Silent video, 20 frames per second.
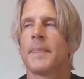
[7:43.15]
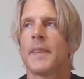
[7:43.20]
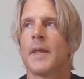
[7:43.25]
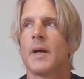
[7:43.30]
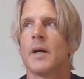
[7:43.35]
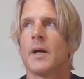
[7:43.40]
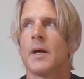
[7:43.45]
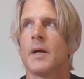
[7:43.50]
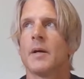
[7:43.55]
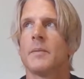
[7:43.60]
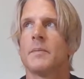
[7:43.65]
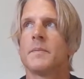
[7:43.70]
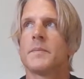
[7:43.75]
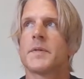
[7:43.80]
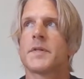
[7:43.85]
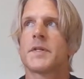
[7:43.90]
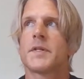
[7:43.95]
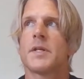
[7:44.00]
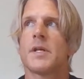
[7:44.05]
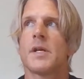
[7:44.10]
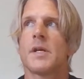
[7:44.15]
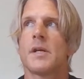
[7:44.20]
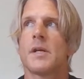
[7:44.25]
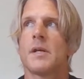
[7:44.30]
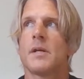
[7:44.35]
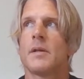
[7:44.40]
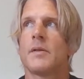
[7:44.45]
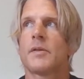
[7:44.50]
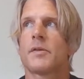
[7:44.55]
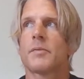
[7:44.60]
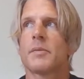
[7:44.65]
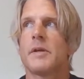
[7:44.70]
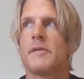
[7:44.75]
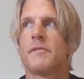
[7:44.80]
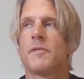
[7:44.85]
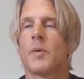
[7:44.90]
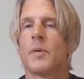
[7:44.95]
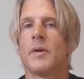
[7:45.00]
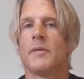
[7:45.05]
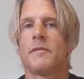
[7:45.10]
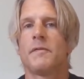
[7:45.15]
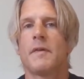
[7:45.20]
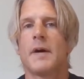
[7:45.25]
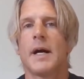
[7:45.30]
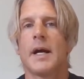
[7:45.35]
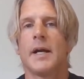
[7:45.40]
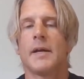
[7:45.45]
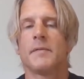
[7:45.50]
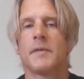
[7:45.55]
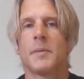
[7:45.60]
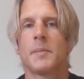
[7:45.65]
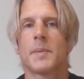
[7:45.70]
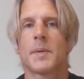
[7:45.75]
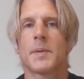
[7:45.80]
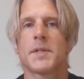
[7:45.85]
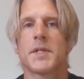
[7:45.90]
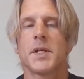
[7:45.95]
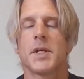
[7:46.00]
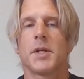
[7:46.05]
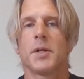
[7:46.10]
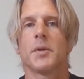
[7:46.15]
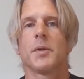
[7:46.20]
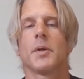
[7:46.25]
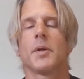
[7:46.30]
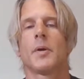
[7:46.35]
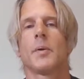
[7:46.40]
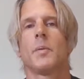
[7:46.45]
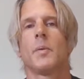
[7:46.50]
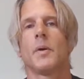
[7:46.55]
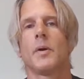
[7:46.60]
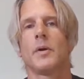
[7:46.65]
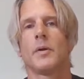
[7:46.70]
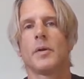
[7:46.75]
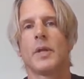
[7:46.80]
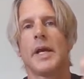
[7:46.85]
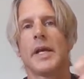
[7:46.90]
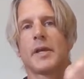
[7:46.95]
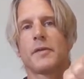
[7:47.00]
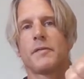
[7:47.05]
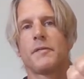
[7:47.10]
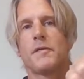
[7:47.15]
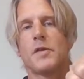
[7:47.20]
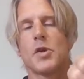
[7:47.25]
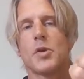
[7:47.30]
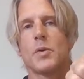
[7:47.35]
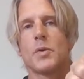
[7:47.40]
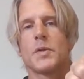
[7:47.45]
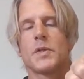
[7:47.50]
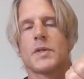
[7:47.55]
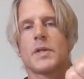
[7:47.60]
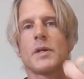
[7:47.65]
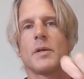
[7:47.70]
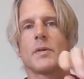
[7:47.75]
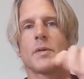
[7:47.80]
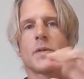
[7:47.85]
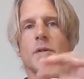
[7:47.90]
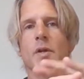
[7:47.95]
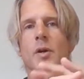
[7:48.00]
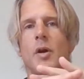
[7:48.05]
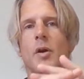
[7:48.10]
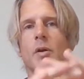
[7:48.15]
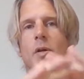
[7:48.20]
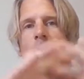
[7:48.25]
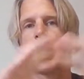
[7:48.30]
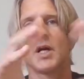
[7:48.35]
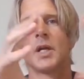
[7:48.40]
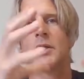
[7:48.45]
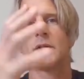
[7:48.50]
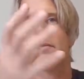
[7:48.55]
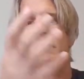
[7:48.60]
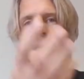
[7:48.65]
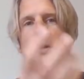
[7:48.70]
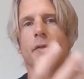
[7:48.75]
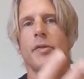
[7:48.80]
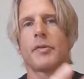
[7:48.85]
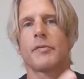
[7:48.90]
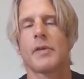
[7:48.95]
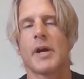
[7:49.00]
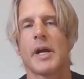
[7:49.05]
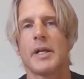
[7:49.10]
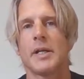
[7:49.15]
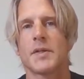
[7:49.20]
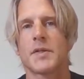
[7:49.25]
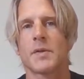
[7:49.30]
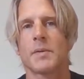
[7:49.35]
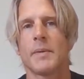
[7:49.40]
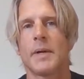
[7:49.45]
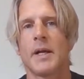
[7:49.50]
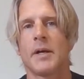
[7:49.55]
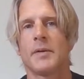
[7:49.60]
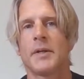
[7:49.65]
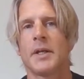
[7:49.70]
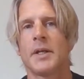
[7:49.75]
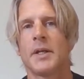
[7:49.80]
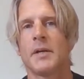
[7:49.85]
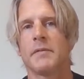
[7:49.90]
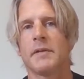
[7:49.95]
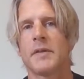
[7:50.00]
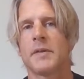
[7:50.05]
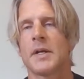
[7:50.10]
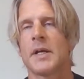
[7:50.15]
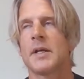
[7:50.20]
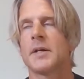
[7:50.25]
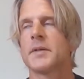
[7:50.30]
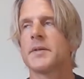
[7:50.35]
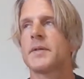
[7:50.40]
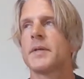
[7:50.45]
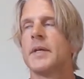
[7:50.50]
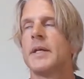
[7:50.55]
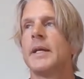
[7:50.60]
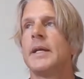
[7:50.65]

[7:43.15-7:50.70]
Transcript: C3, 4, and 5 in particular were like fused. There's all kinds of arthritis around it and everything else.